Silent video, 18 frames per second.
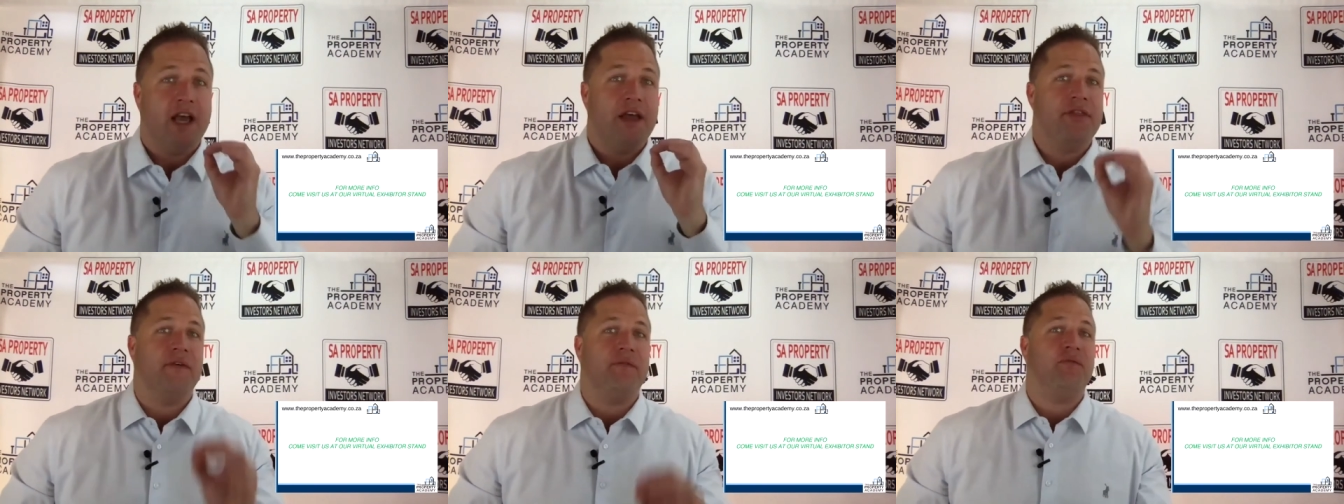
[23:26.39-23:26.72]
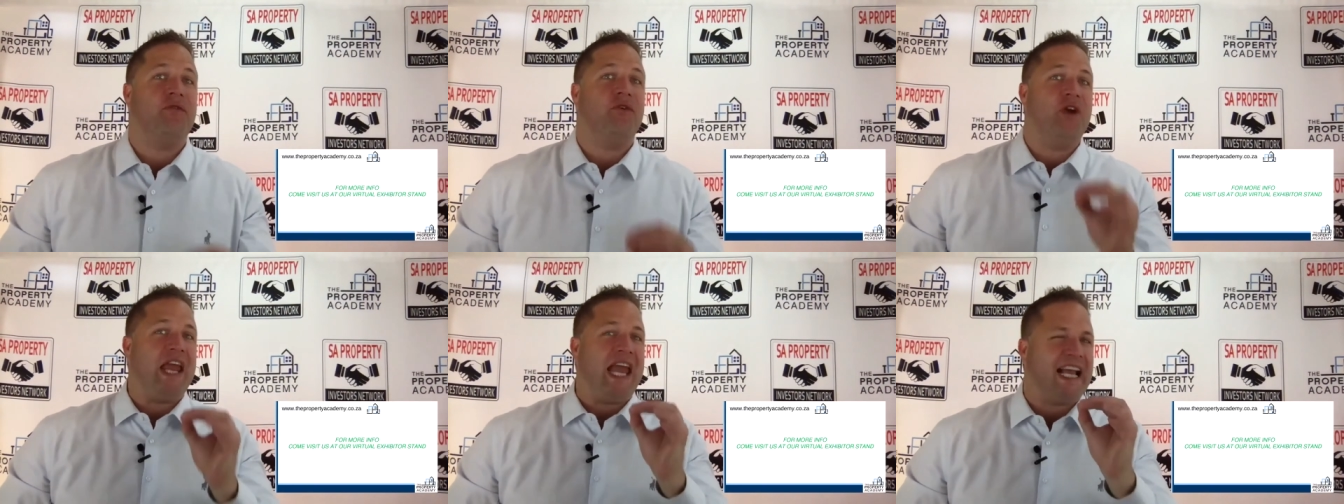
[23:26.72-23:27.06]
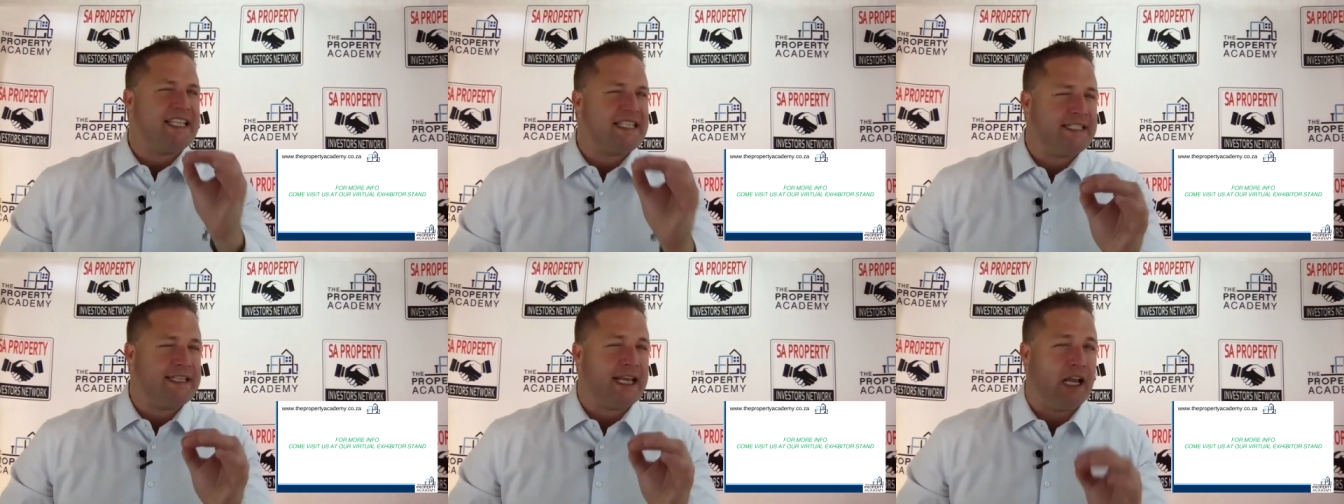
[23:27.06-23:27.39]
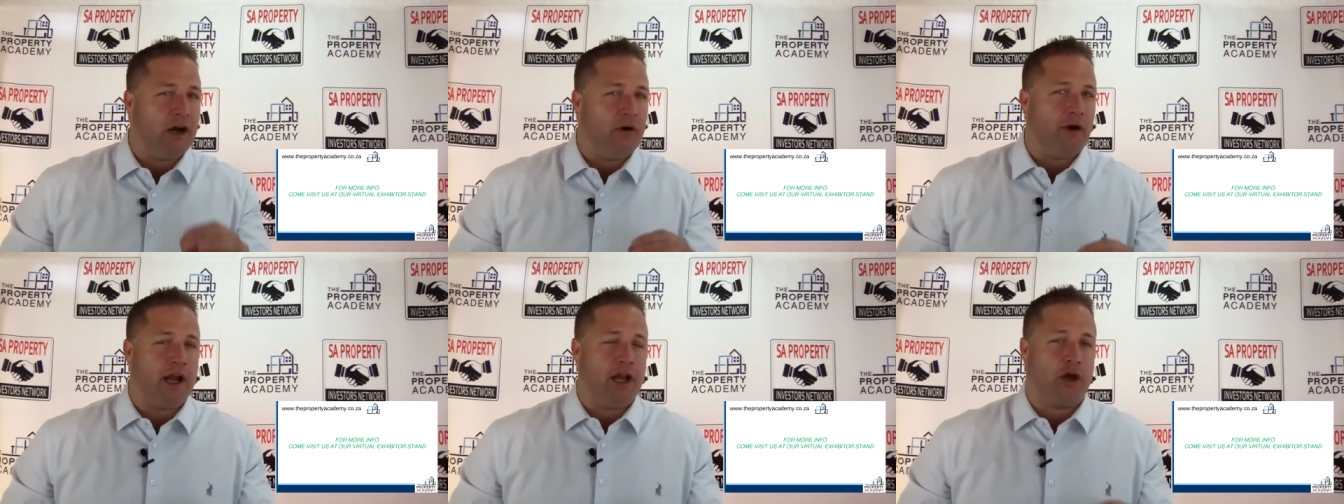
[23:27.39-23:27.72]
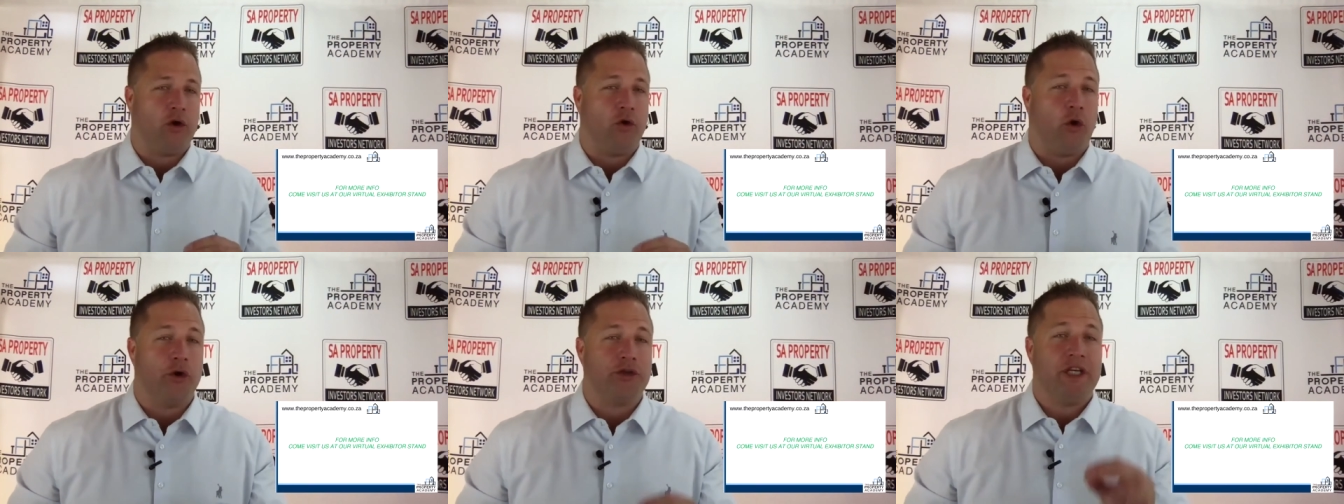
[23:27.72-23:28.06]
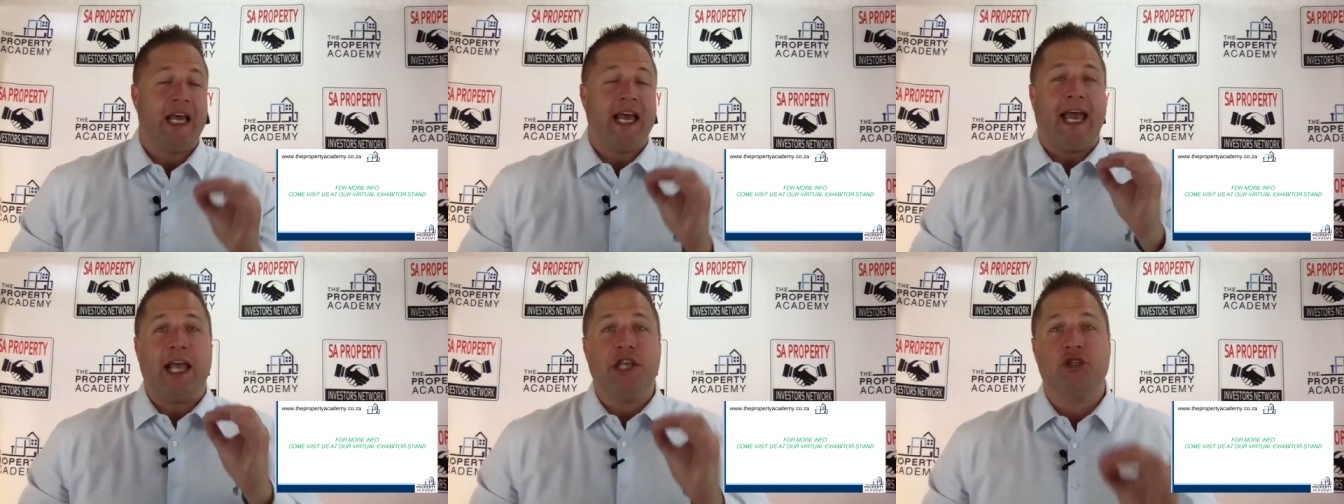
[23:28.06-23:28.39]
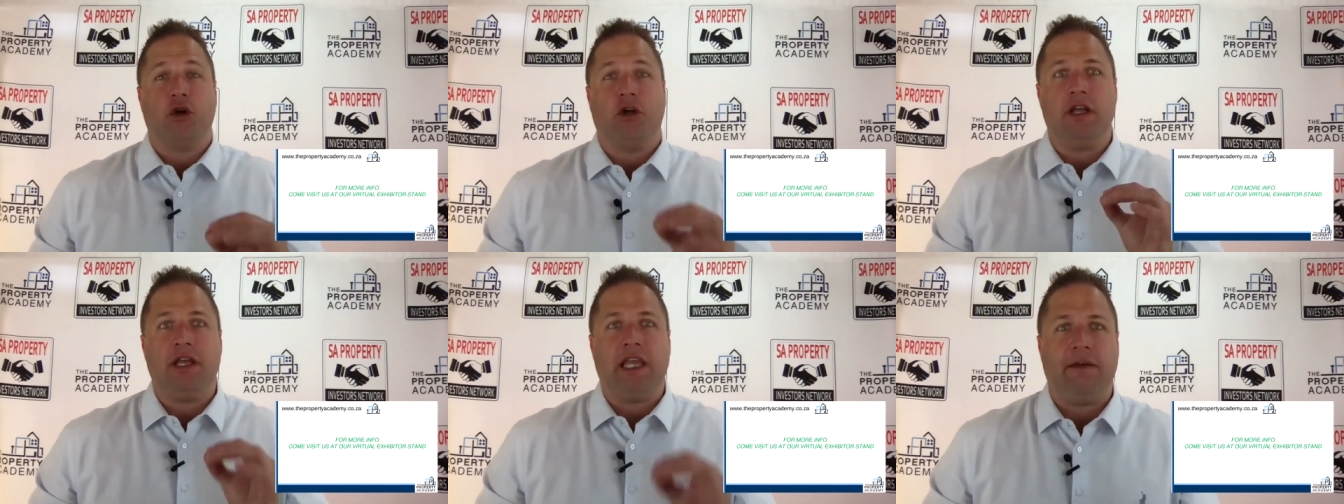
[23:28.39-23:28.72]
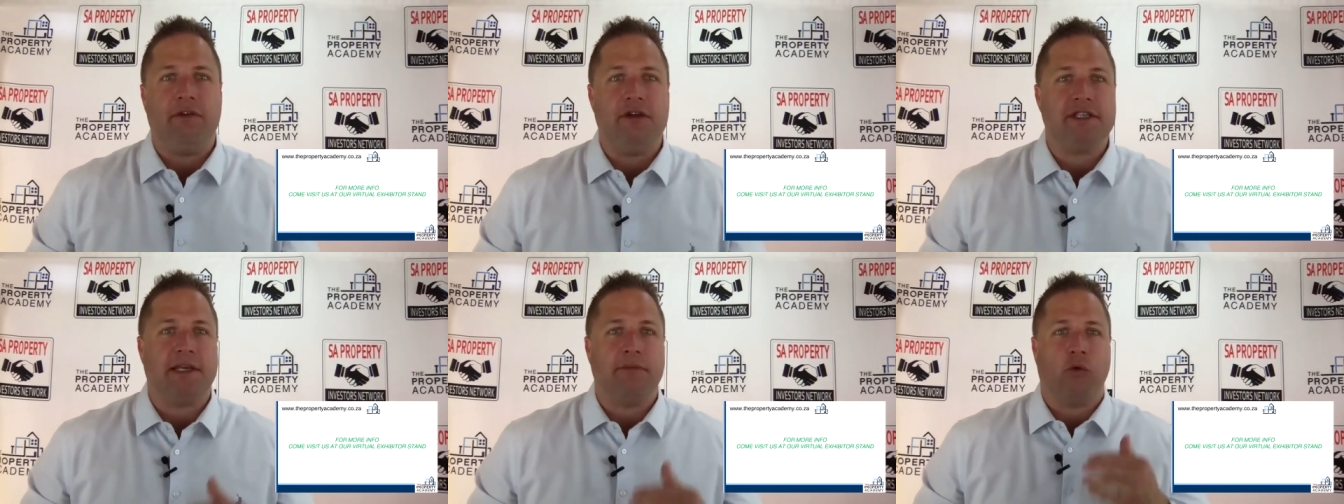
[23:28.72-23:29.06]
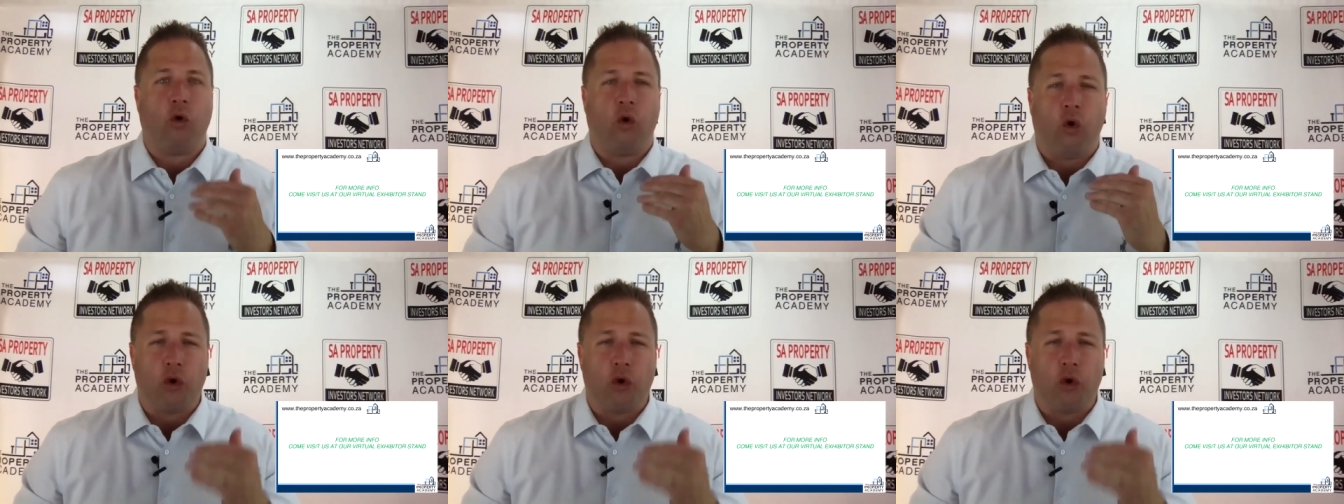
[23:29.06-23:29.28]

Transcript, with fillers: The free accelerator course is going to give you some